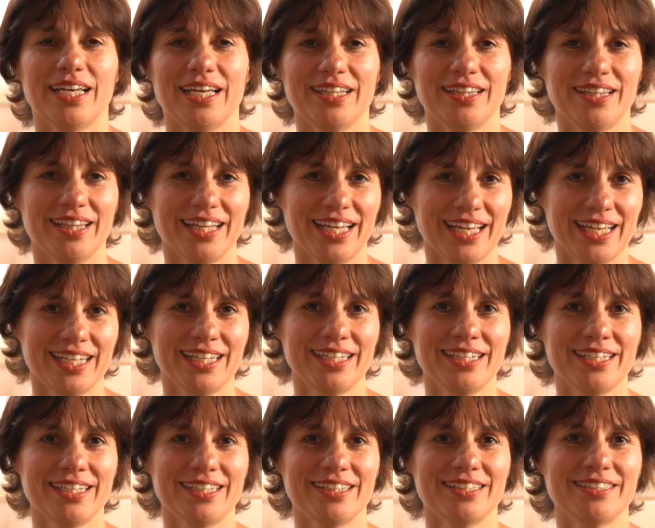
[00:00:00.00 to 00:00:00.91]
And then
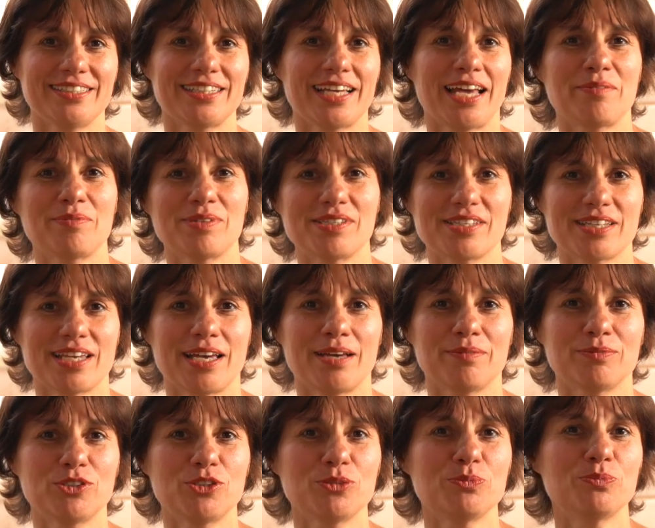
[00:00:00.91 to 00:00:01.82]
the time has
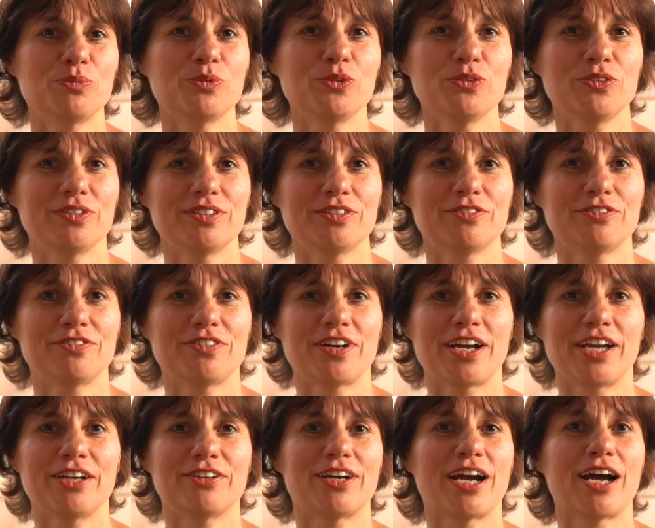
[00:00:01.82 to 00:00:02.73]
come to put the
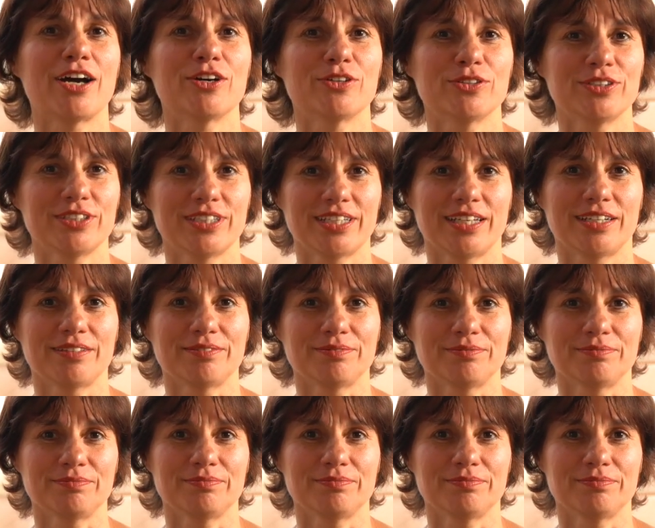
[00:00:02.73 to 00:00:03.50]
fire out again.